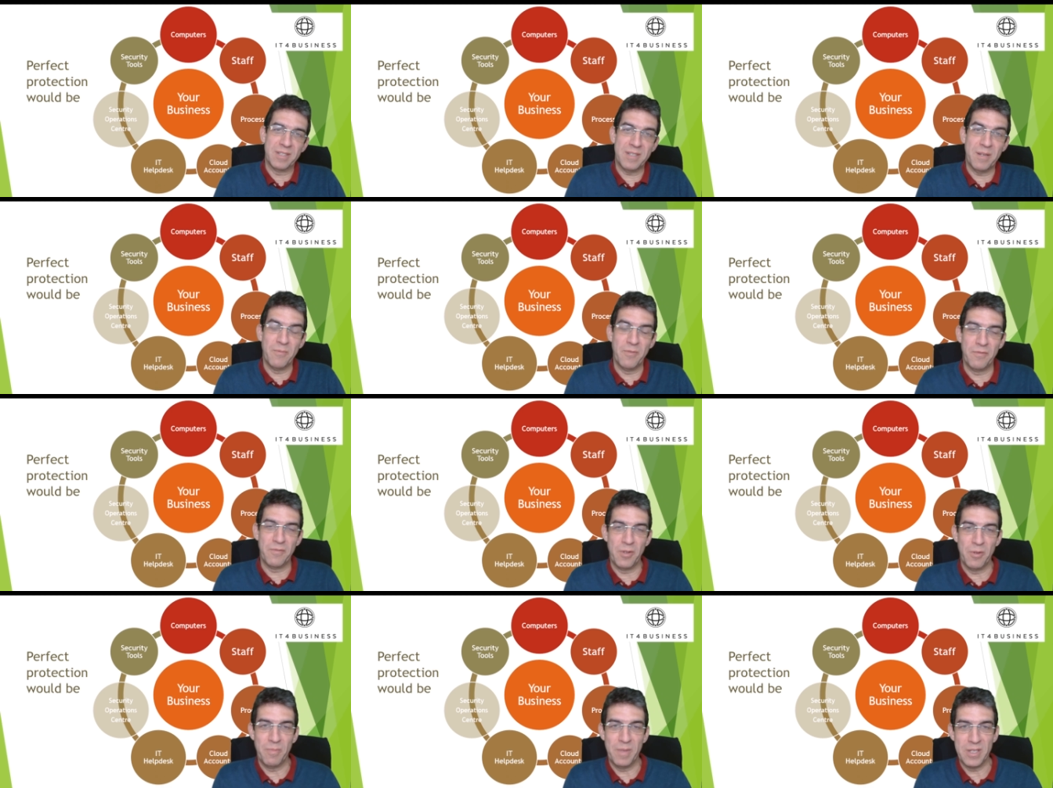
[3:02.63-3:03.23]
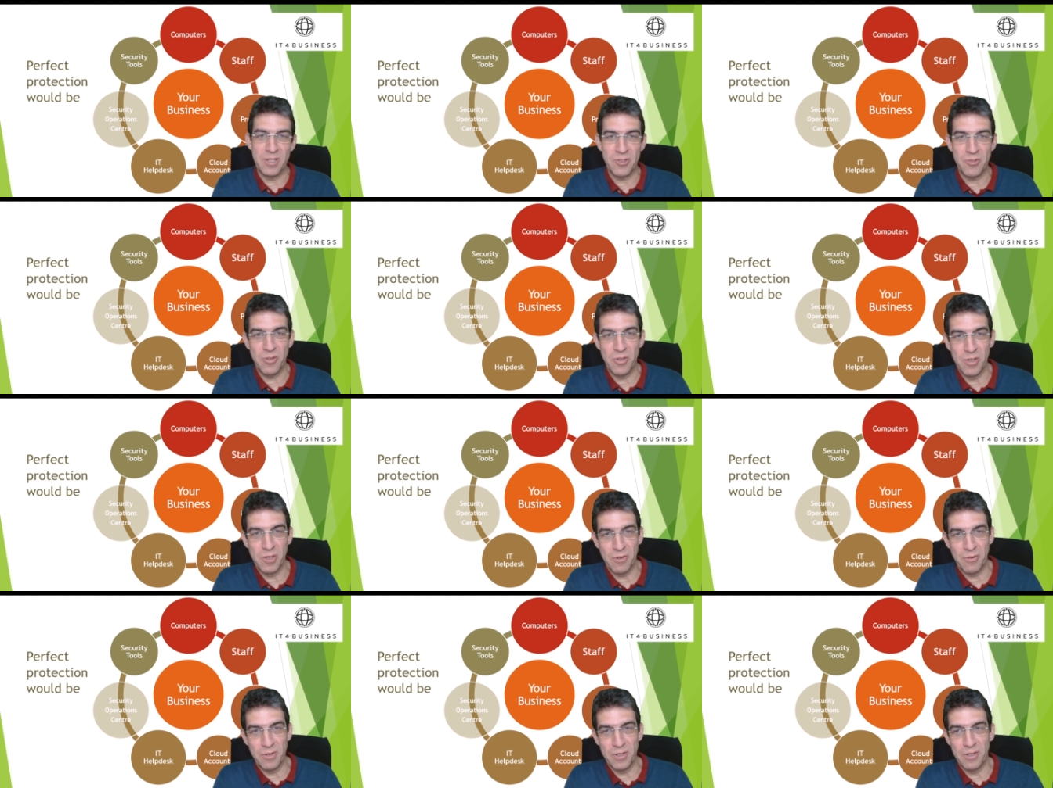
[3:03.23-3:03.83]
some of you a bit
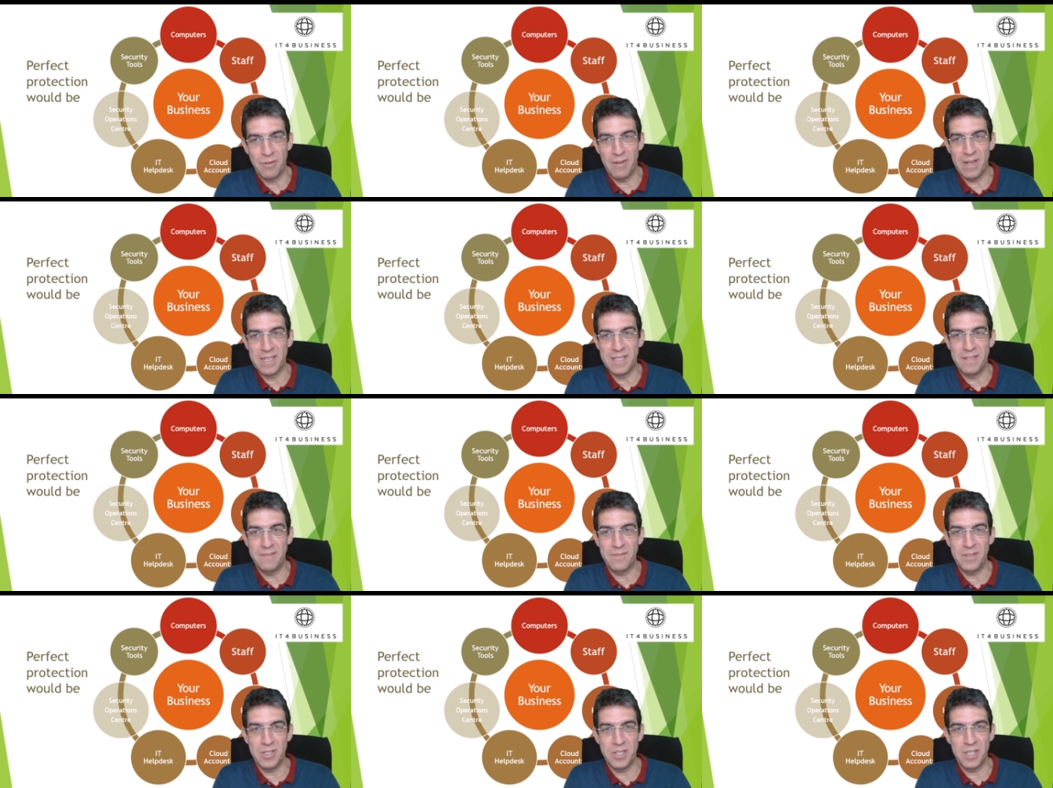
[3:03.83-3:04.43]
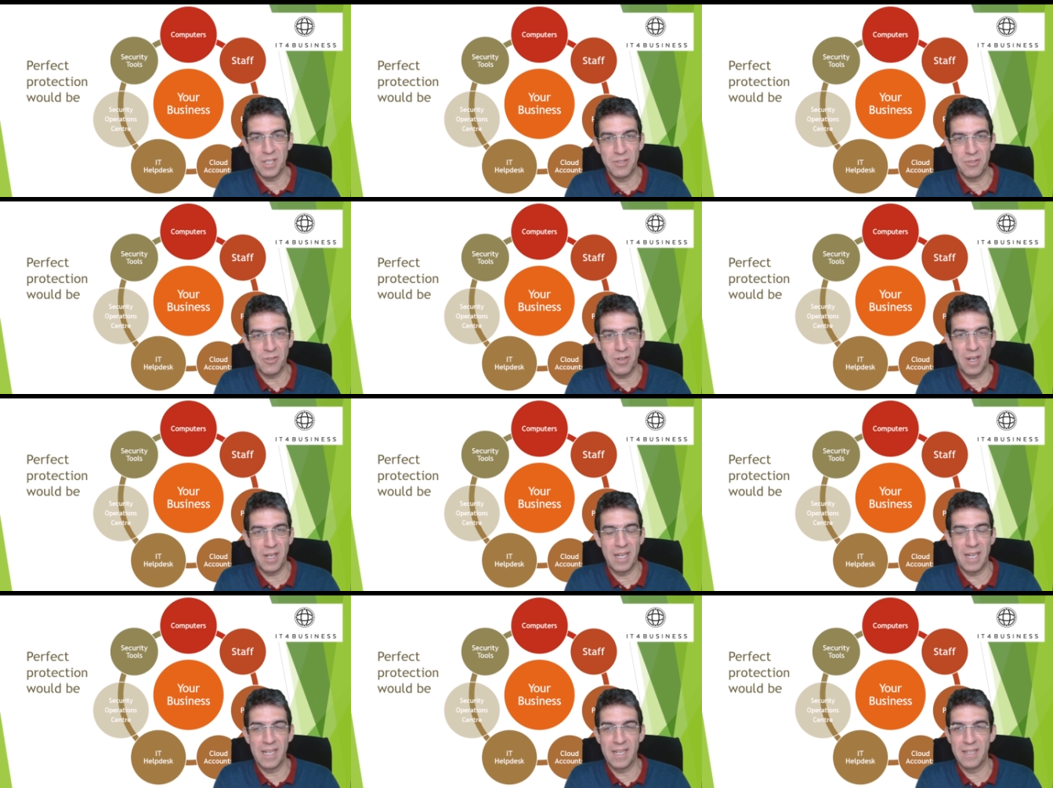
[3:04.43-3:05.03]
stronger on your anti phishing
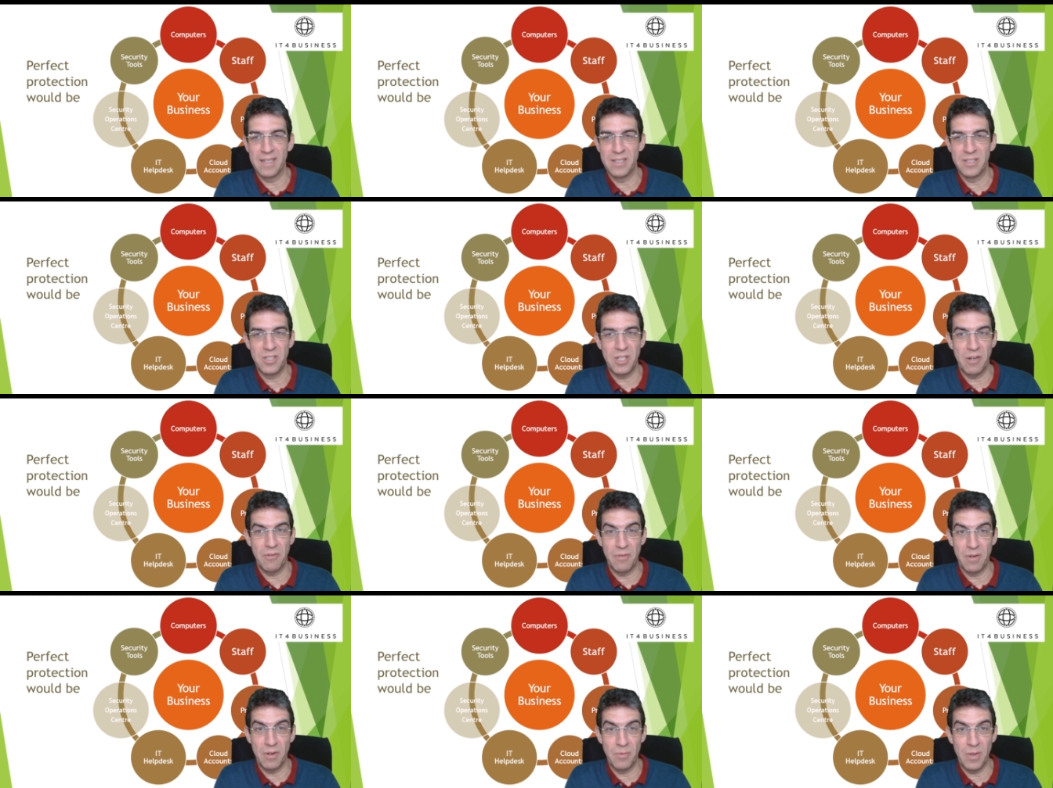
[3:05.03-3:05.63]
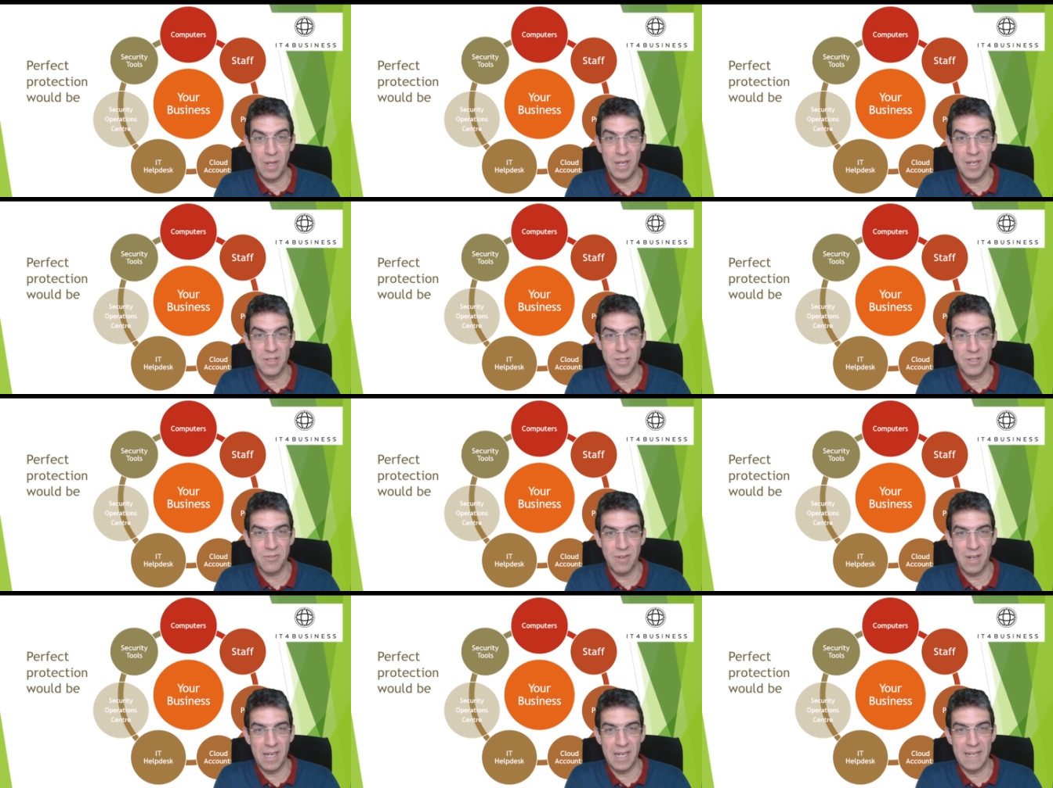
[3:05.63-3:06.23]
training and general
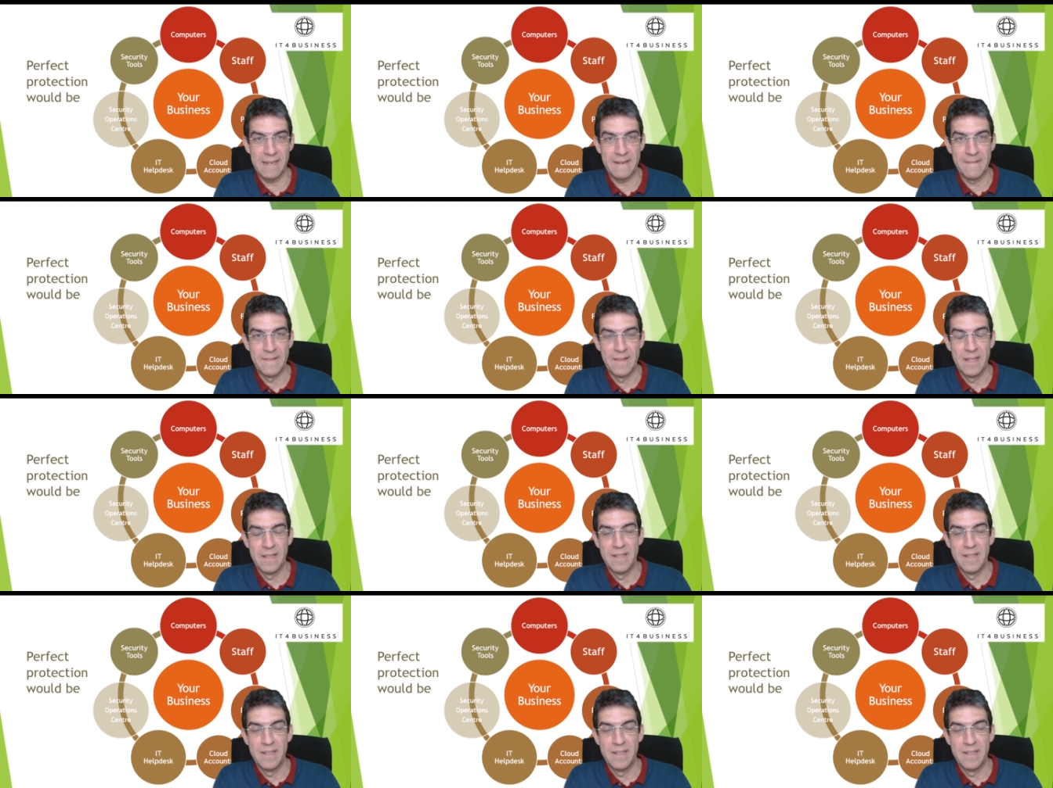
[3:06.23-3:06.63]
awareness training.